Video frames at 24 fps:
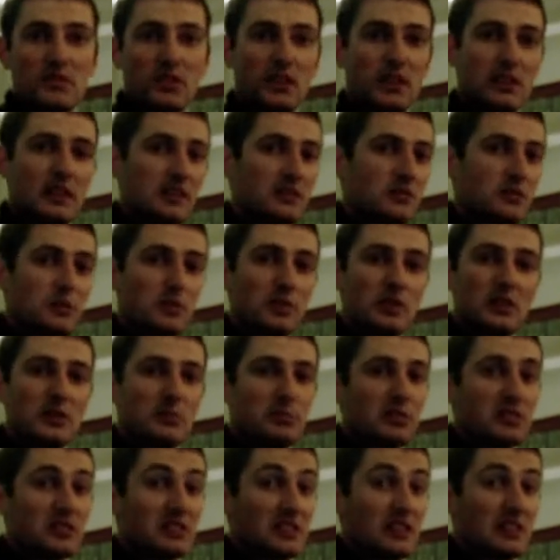19,
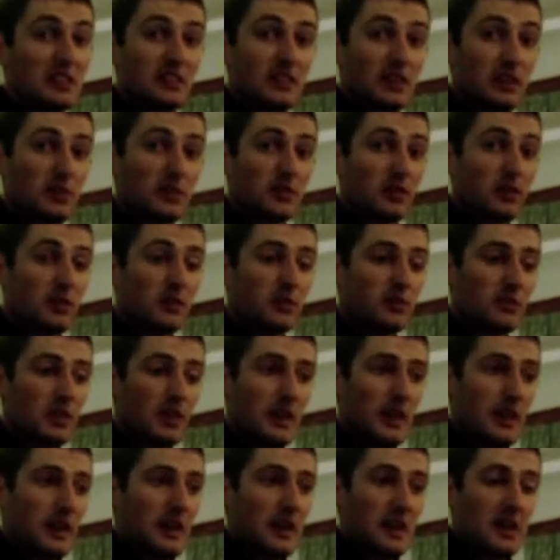20% alcohol,
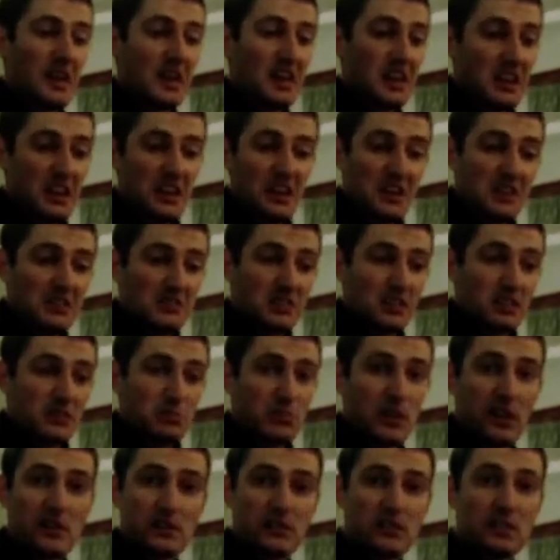and
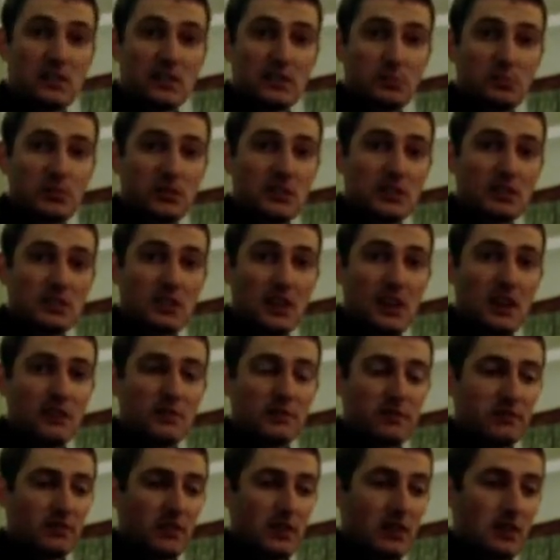apparently it's pretty
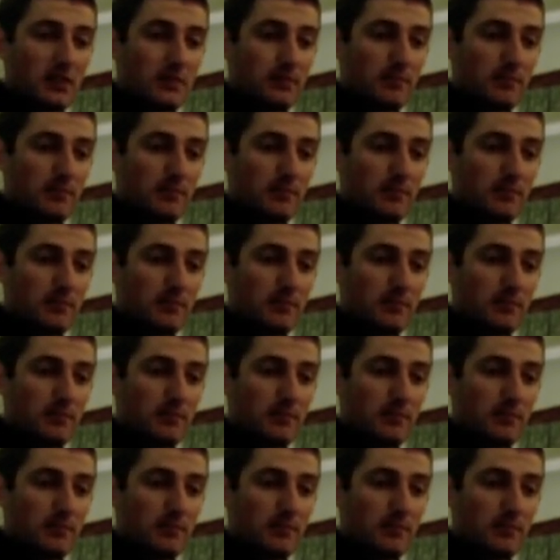safe.